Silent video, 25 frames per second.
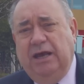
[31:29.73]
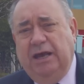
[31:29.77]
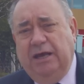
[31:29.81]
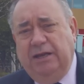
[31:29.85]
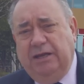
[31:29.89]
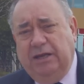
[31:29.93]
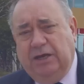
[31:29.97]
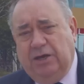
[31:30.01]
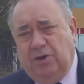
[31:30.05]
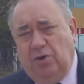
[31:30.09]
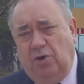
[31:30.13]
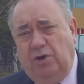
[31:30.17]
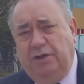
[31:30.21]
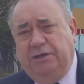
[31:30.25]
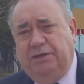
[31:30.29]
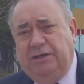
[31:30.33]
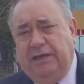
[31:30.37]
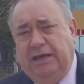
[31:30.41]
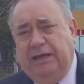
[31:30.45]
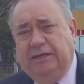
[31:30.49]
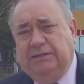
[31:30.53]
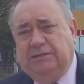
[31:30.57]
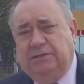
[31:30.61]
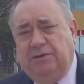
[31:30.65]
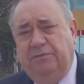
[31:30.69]
in the
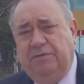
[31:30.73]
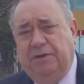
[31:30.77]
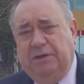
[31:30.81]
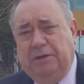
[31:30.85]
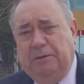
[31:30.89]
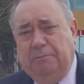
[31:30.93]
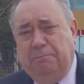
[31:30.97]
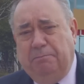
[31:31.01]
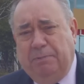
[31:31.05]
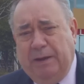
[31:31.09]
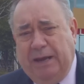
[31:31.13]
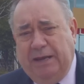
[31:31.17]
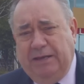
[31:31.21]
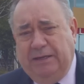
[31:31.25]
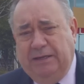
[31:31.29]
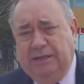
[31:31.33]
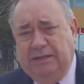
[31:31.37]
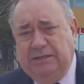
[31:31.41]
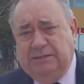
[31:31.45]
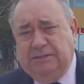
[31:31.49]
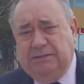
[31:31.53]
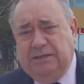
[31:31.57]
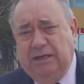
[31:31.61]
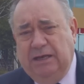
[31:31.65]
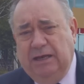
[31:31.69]
context of
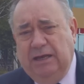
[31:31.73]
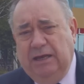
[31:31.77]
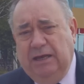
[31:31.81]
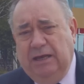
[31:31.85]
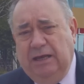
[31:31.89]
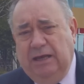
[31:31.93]
independence